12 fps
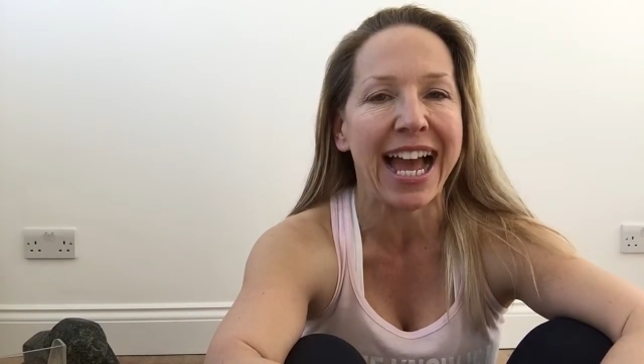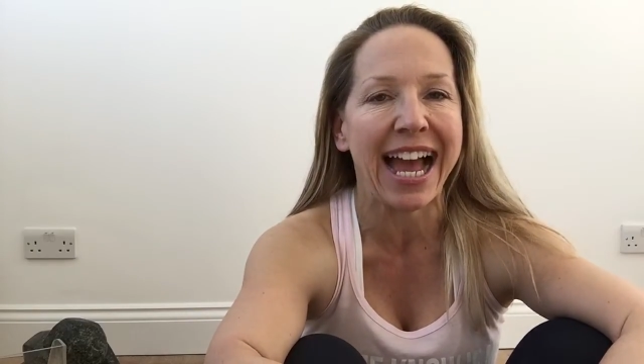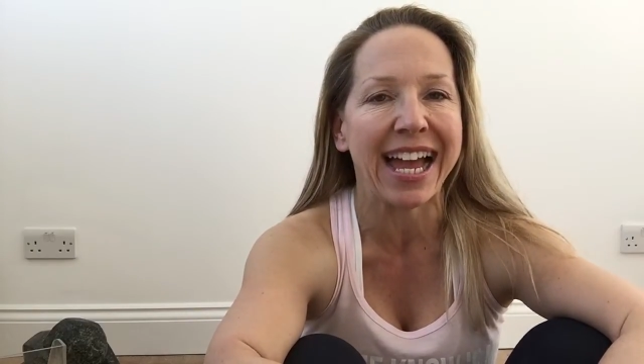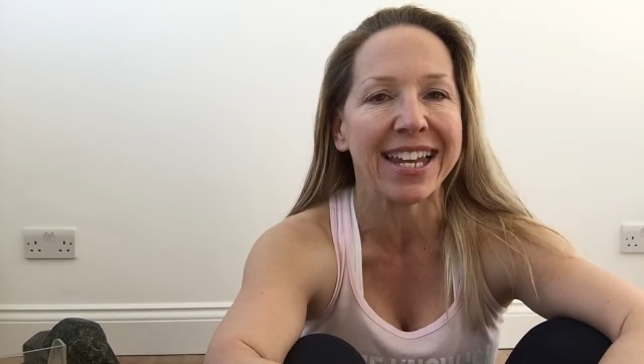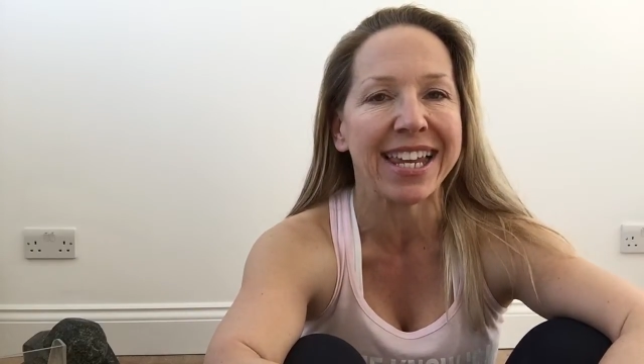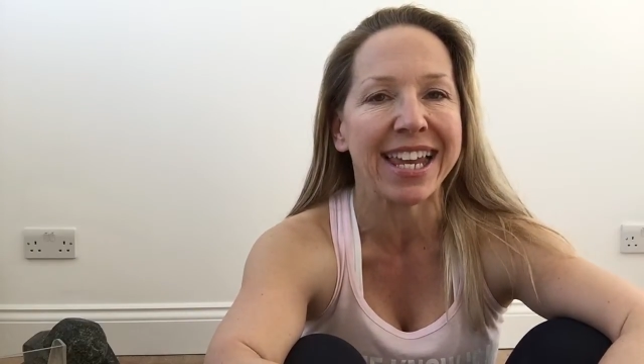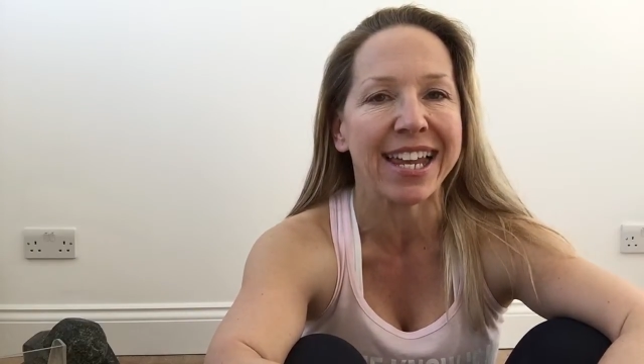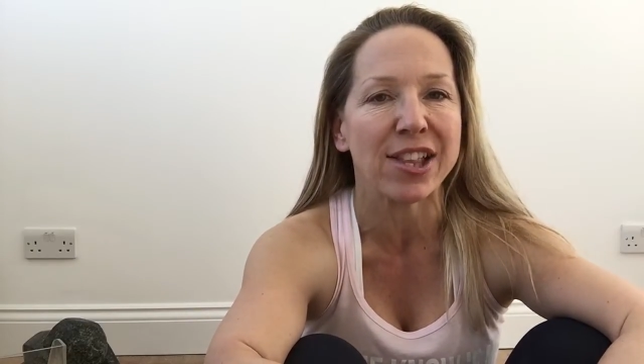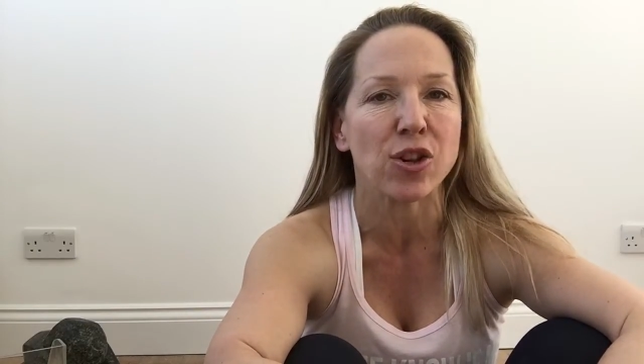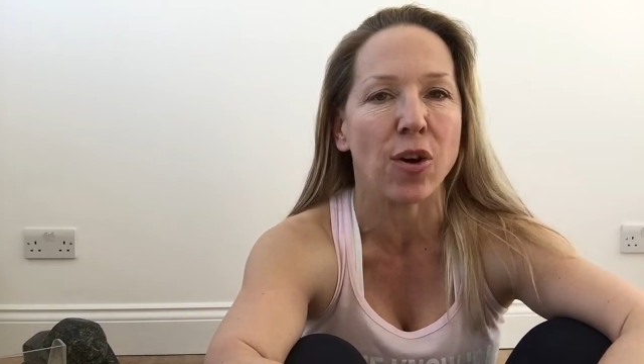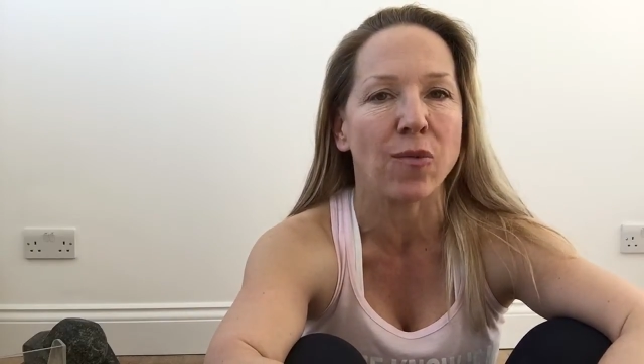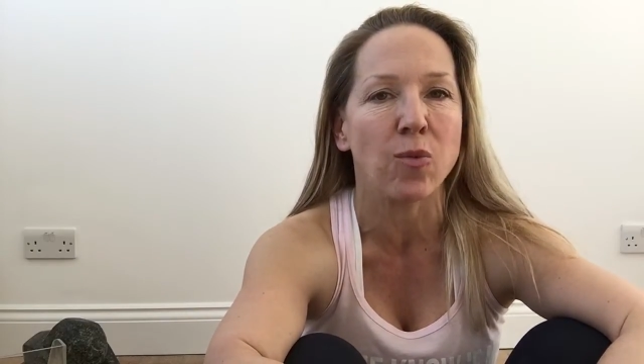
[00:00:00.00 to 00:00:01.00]
and
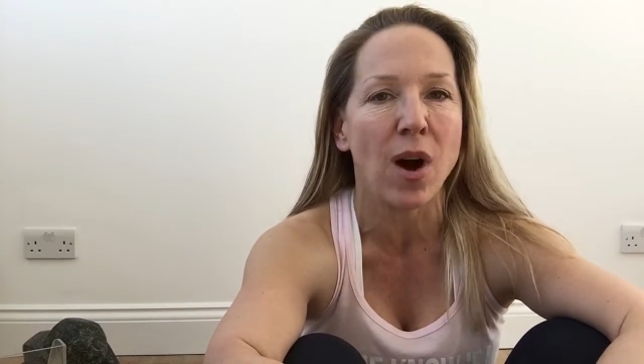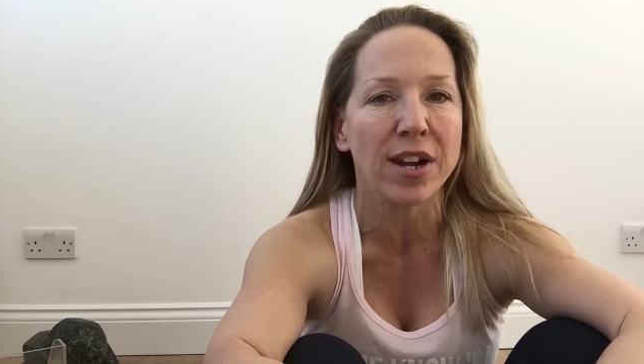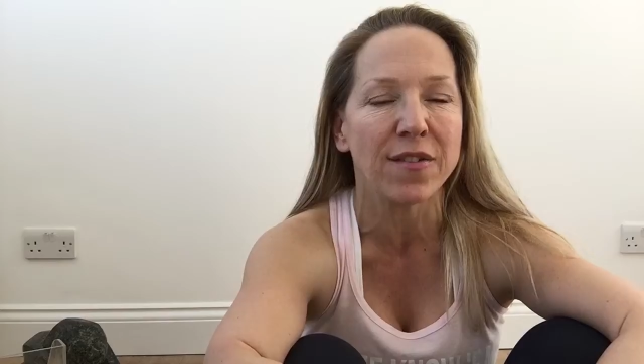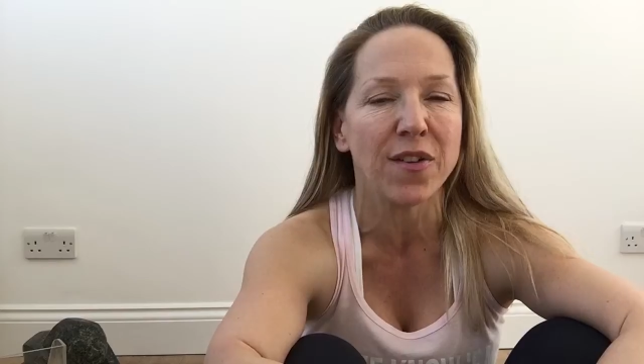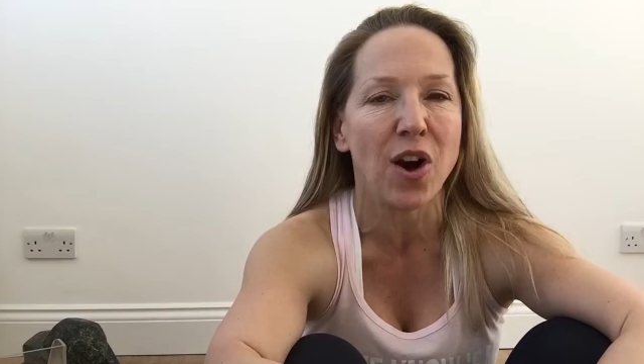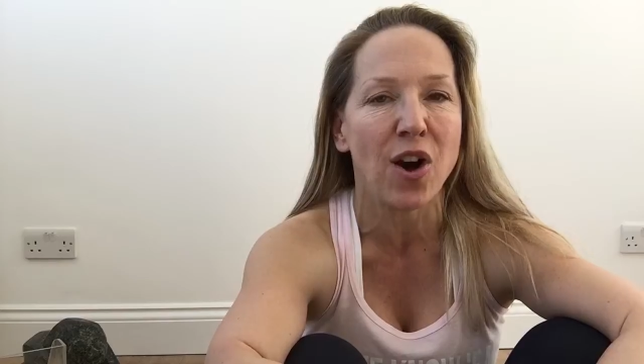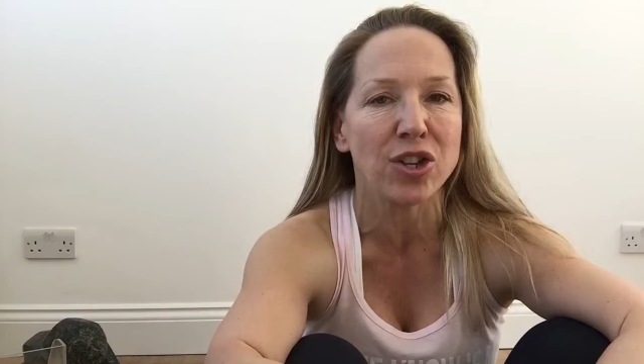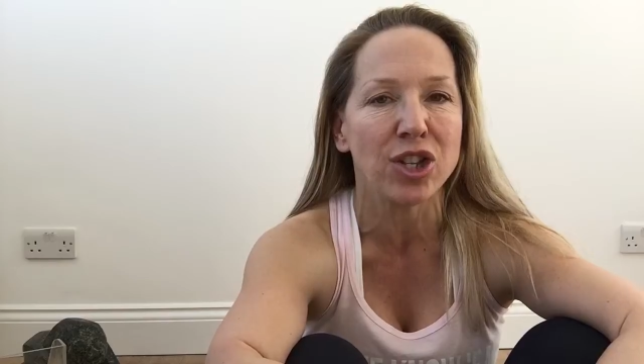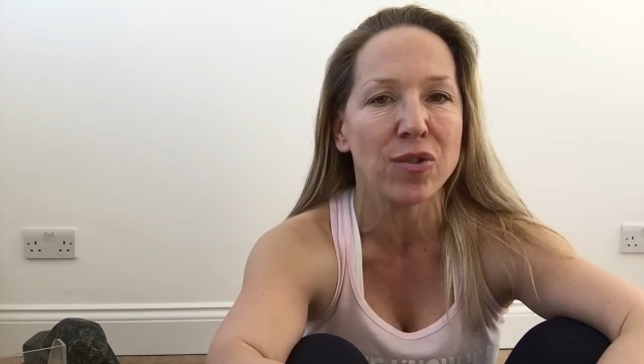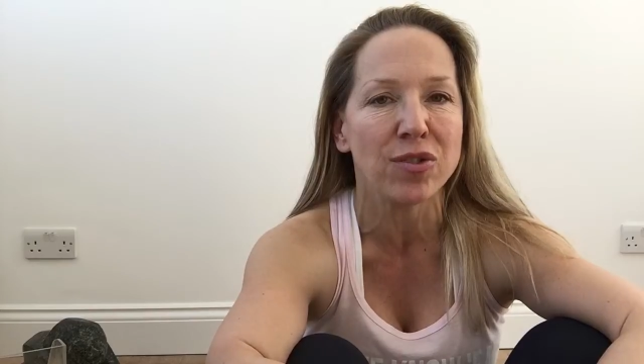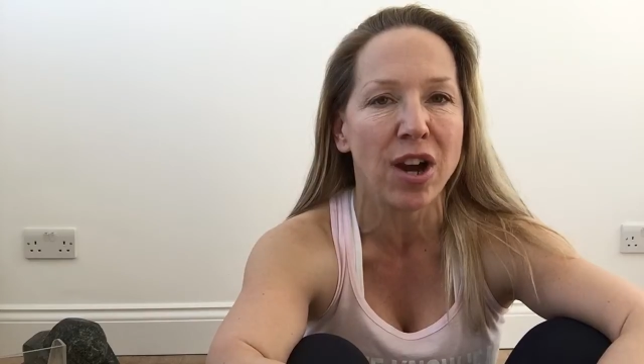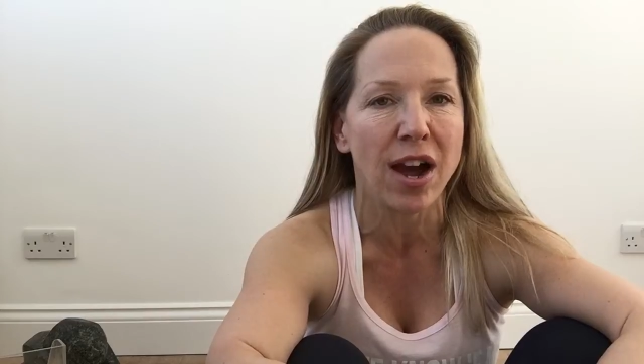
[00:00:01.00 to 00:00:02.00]
it's of one of our
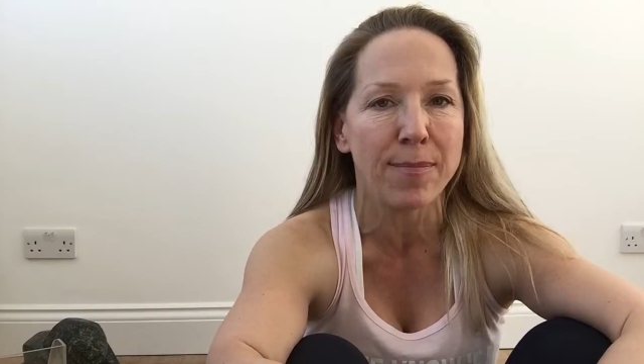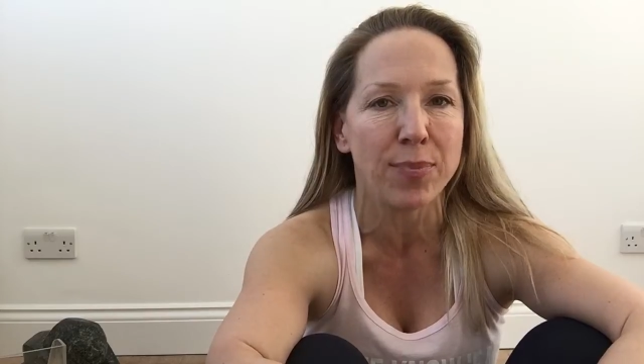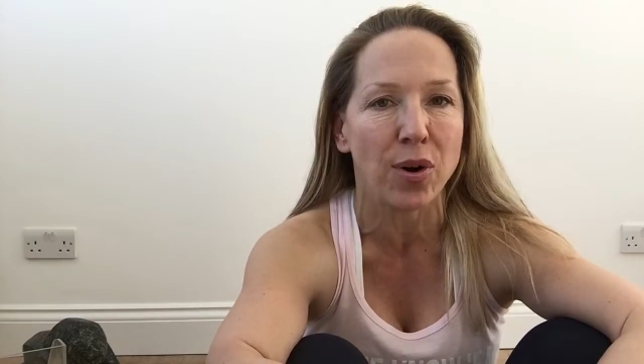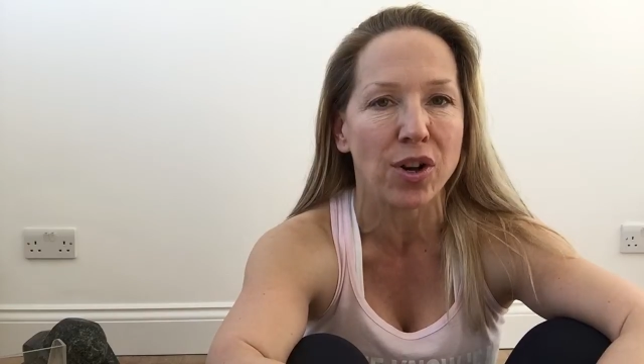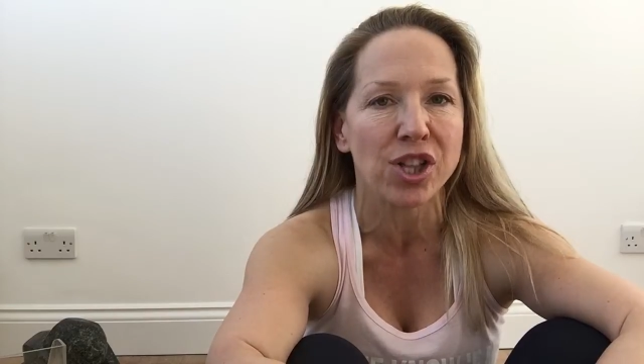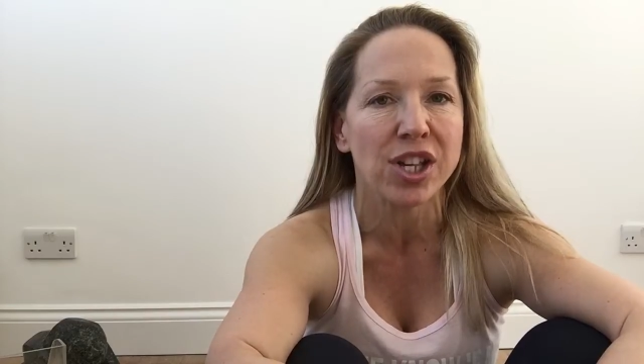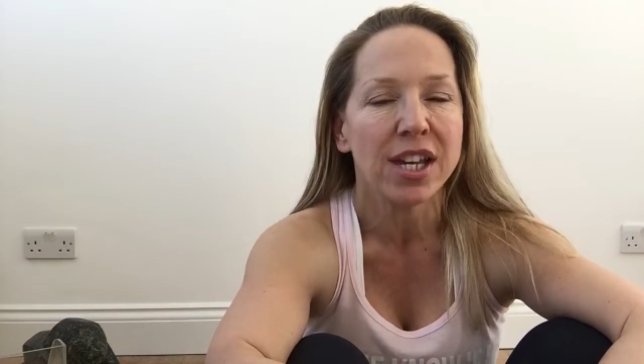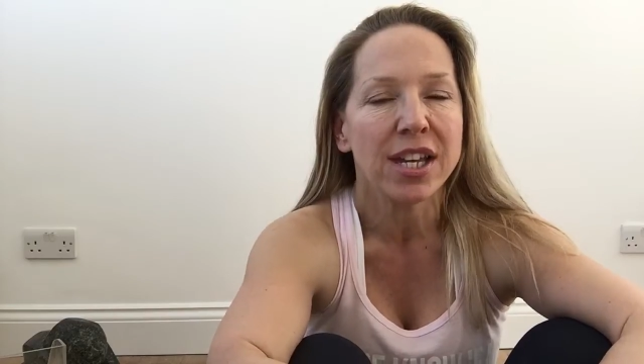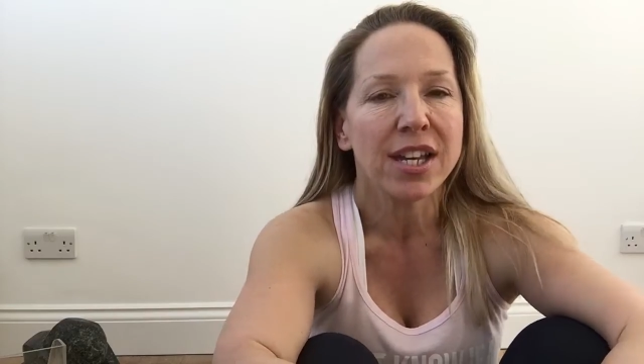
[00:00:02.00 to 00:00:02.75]
new diet books.